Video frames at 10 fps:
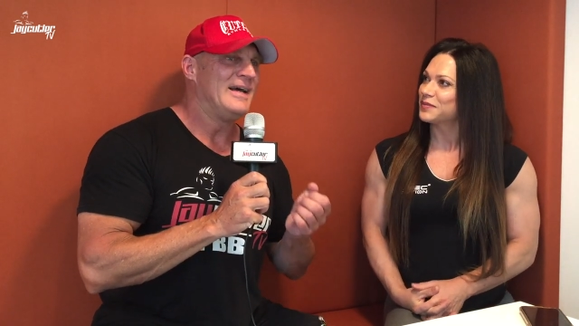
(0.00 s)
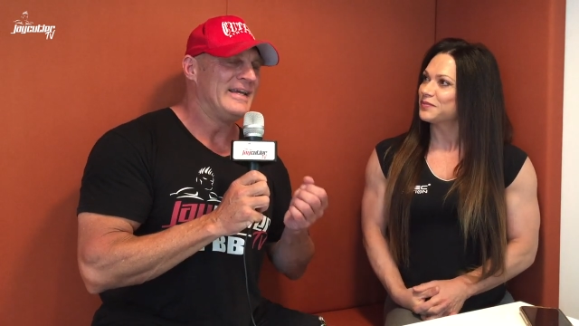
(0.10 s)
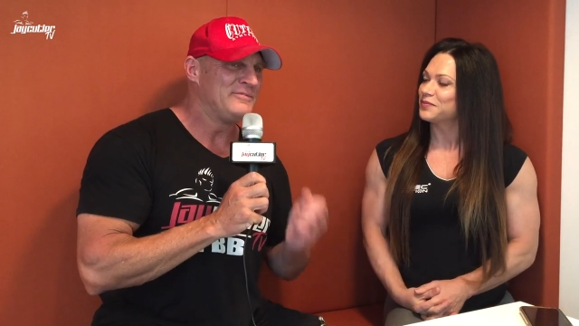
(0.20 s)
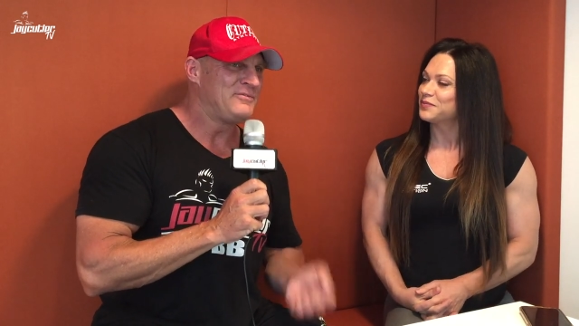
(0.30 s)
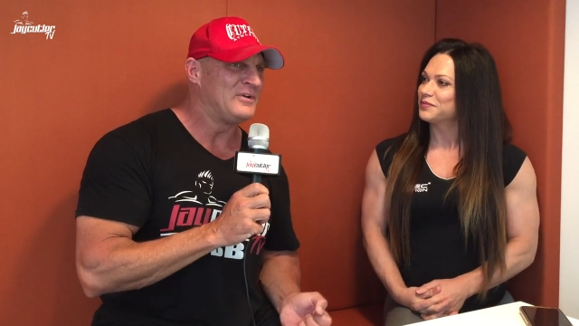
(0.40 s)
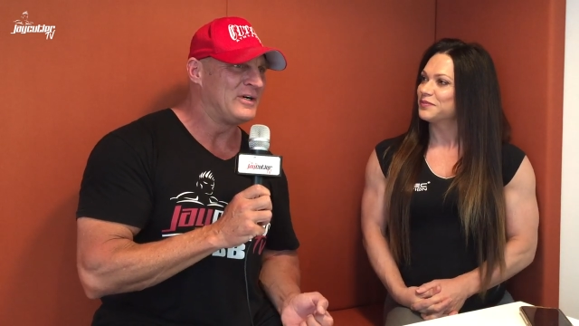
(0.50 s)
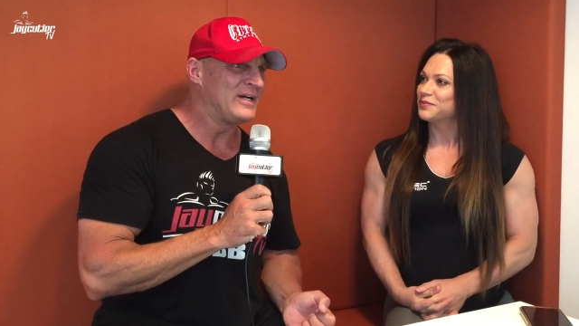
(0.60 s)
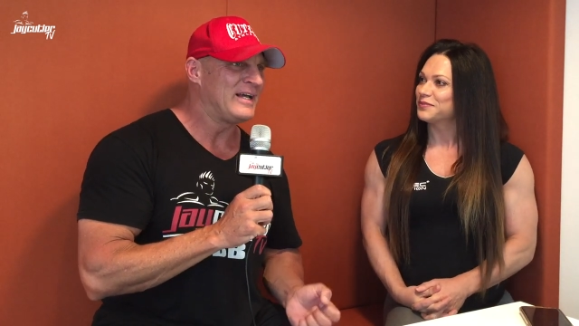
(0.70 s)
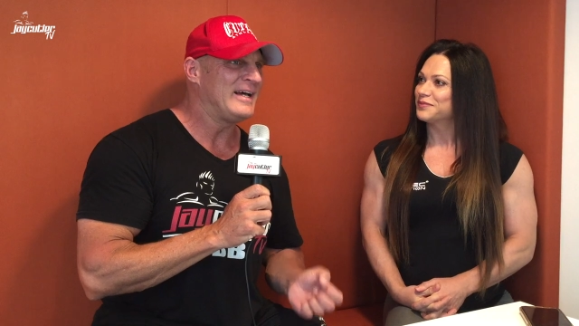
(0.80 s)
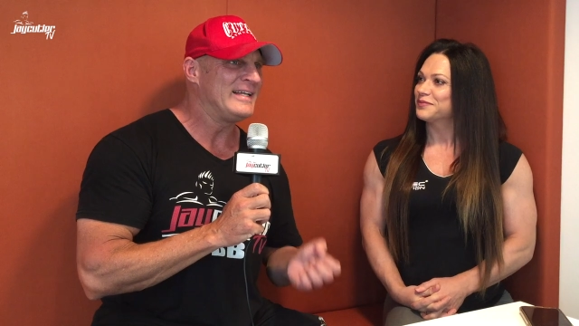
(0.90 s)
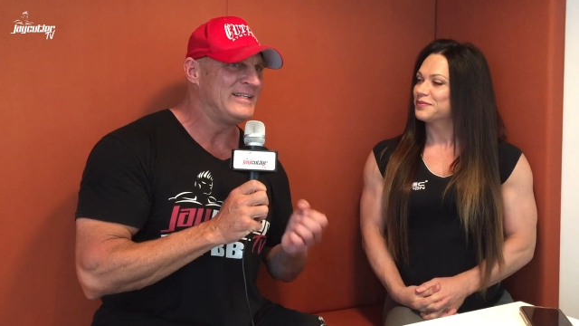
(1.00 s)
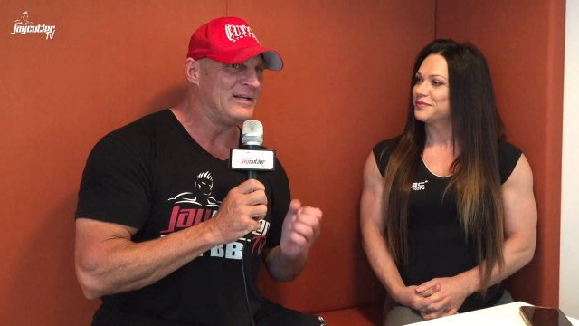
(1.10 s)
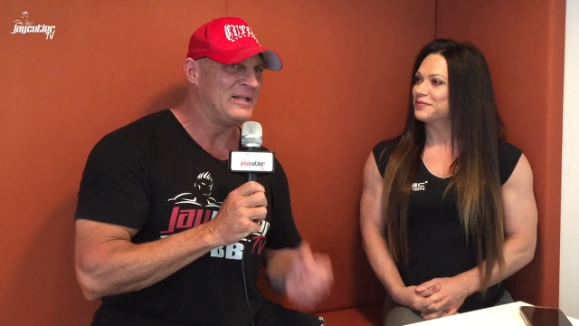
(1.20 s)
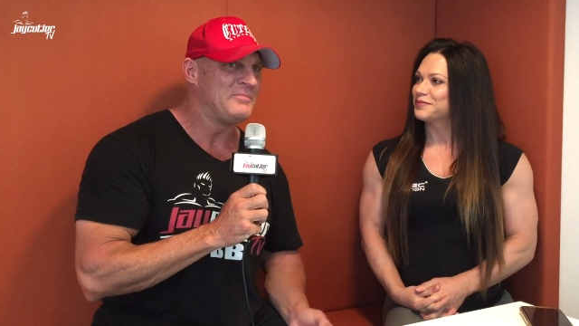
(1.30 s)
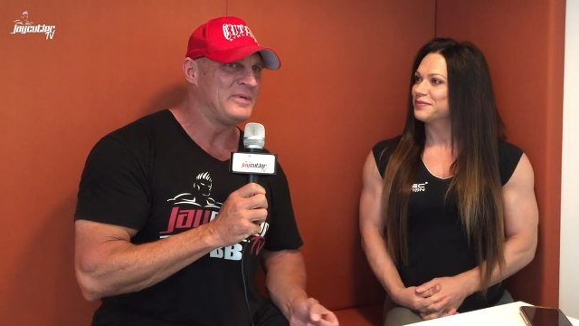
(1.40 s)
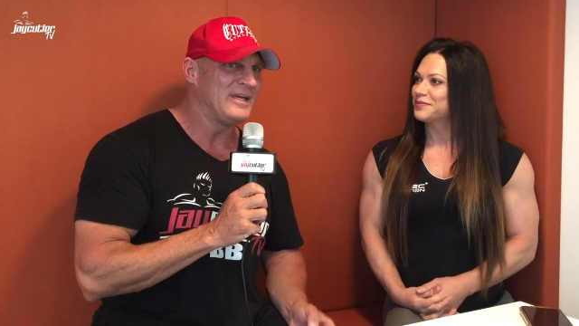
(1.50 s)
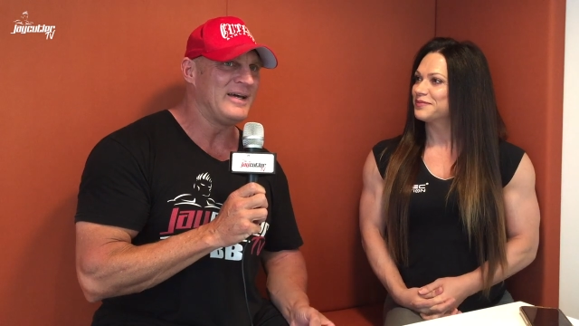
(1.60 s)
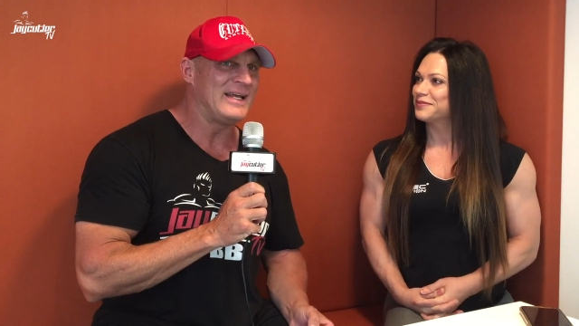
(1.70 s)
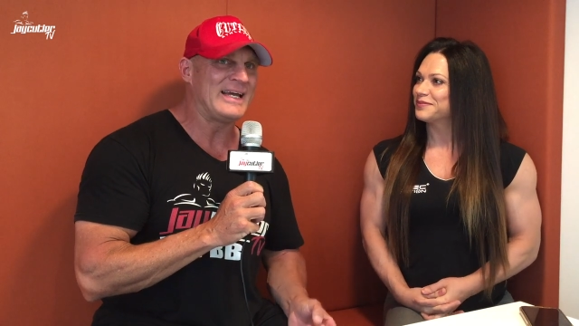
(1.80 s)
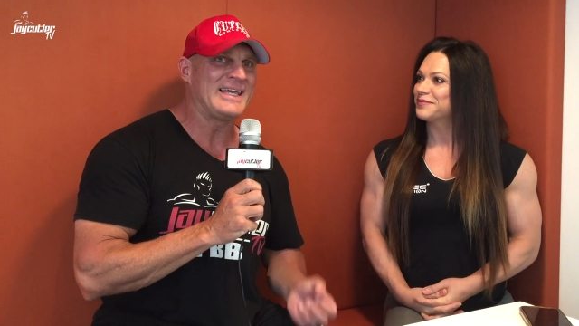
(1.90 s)
Speaker 1: in Florida at the
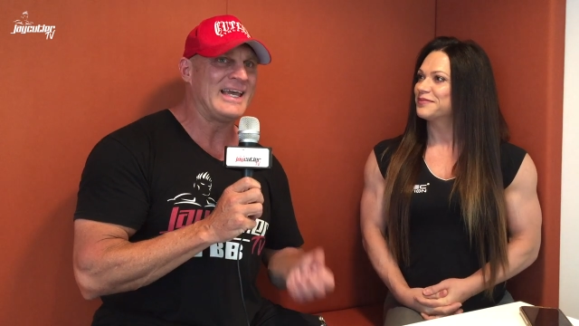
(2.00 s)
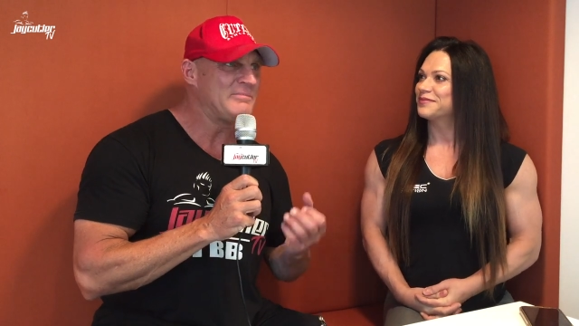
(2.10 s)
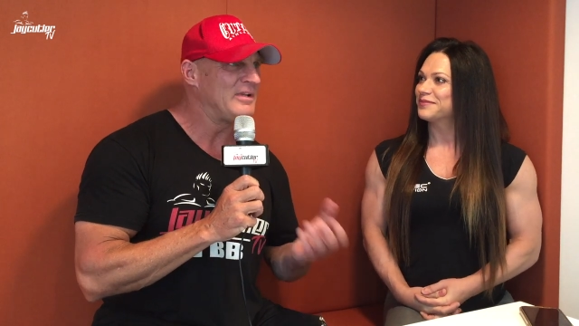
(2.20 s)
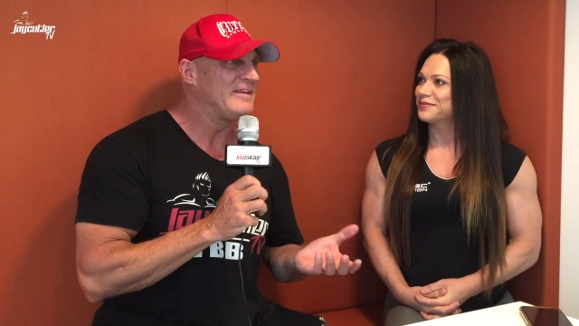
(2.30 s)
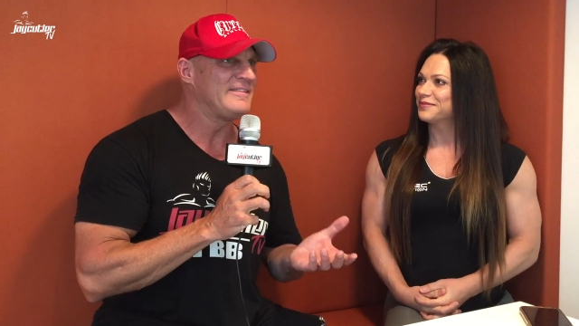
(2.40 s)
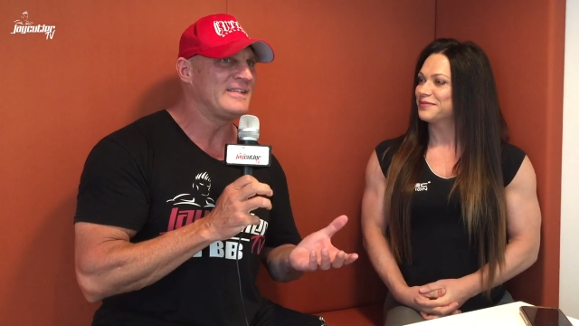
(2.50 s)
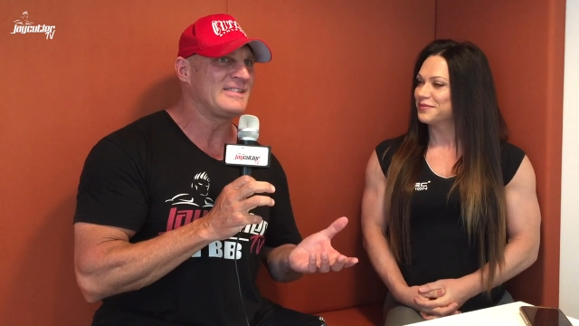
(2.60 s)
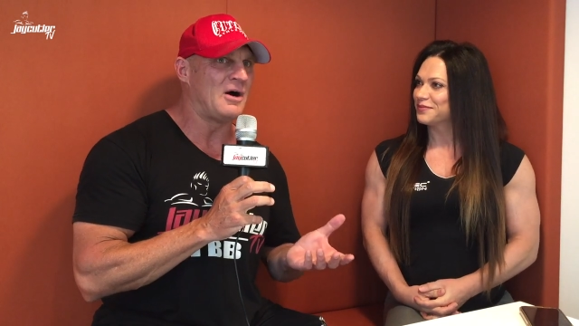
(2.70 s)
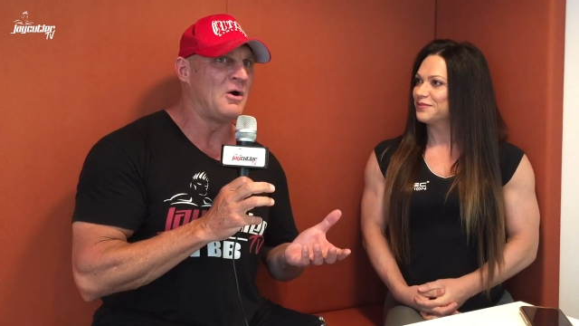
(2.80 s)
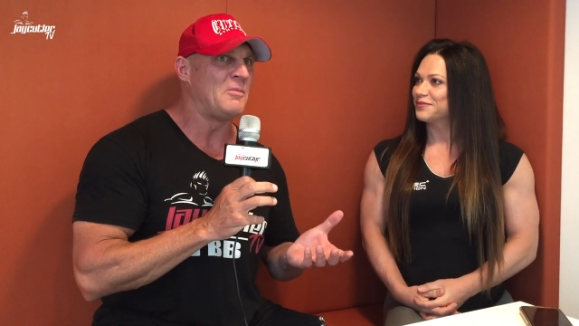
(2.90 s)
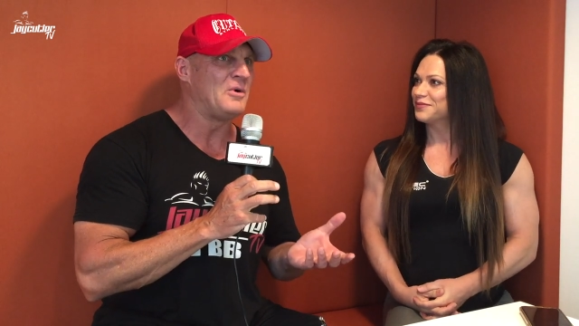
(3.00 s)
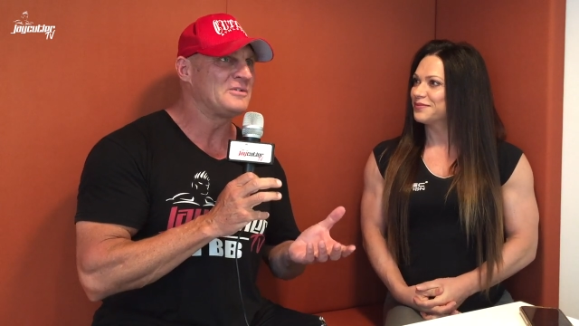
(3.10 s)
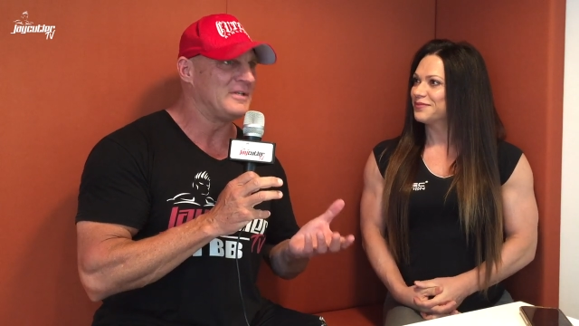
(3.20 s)
Olympia, and I can't believe it's almost